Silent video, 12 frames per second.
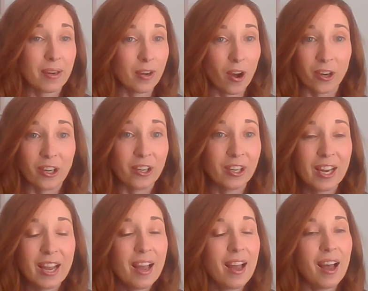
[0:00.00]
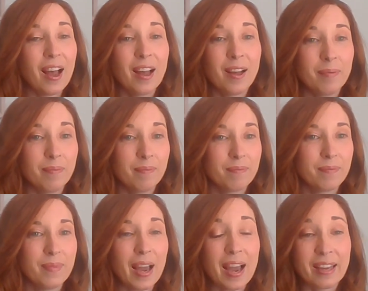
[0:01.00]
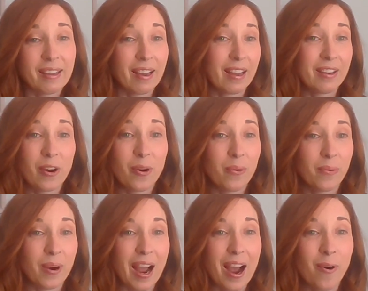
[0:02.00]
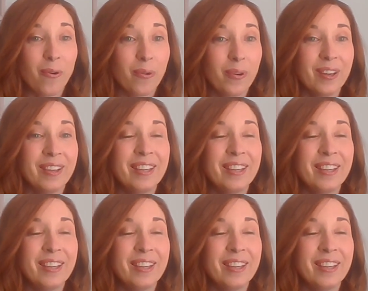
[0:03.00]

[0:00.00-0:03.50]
my daughter. I know how